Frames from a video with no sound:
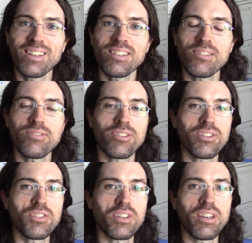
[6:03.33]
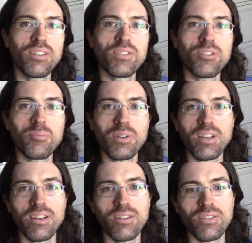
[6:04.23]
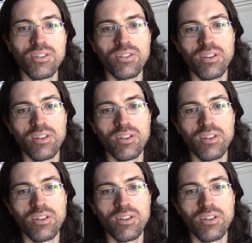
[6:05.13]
for the sake of somebody else.